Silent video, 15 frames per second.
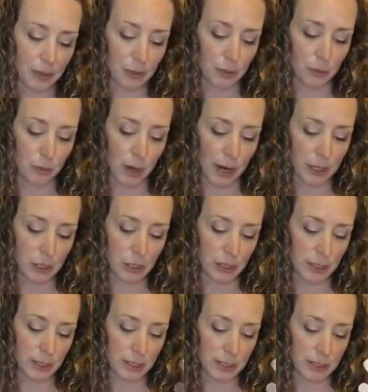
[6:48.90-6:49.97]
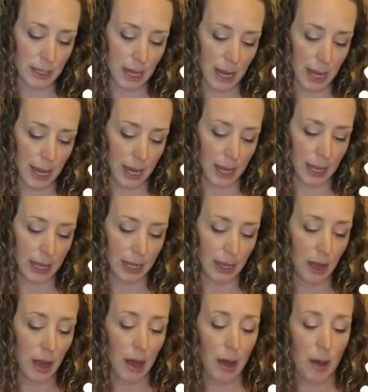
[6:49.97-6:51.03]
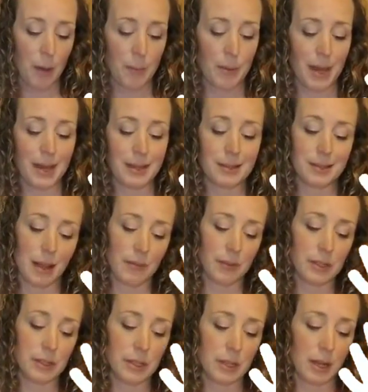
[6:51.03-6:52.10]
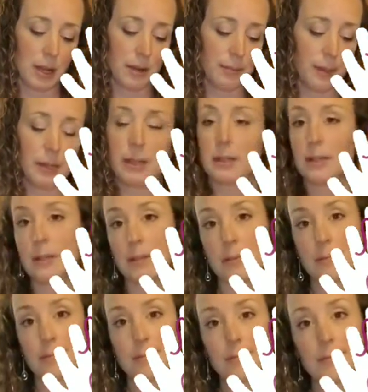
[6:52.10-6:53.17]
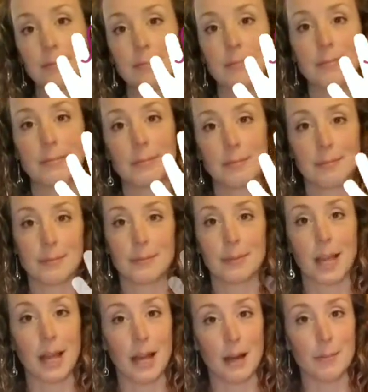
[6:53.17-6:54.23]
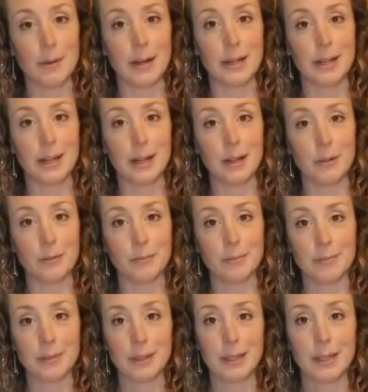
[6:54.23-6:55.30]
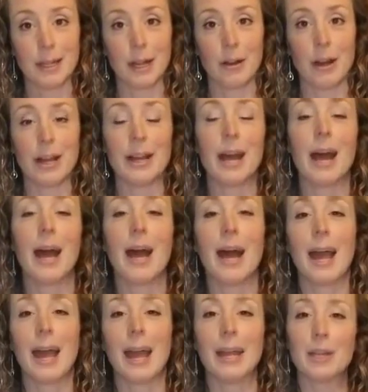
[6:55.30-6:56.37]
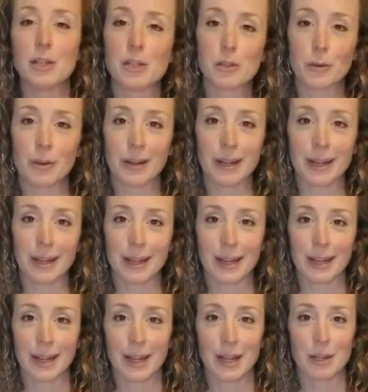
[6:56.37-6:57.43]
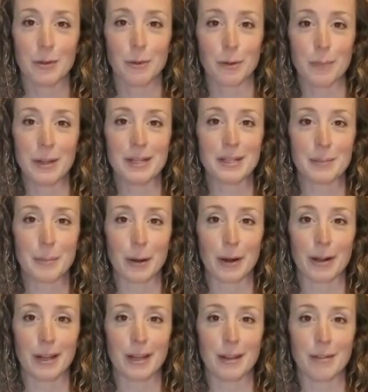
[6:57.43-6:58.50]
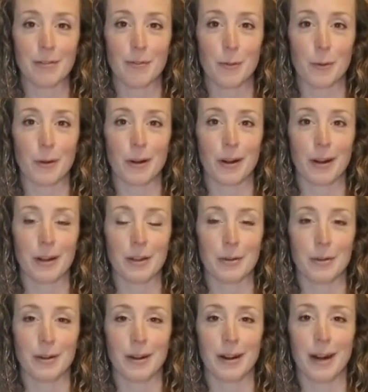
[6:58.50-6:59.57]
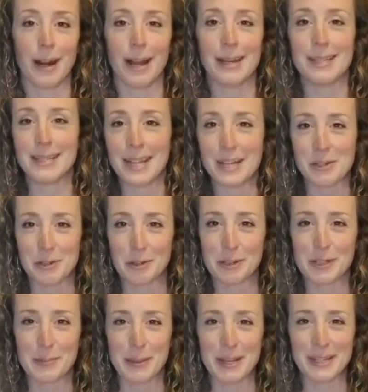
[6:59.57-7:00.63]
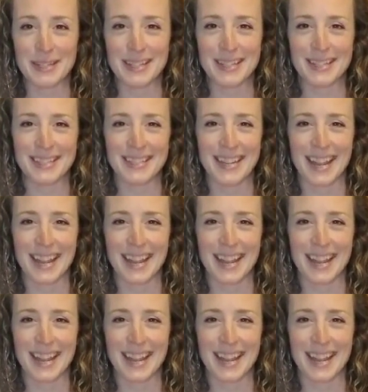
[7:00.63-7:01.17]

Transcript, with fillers: Directions say, bake seven to nine minutes. I'm ready to go. All right, enjoy your pizza party for your Endangered Species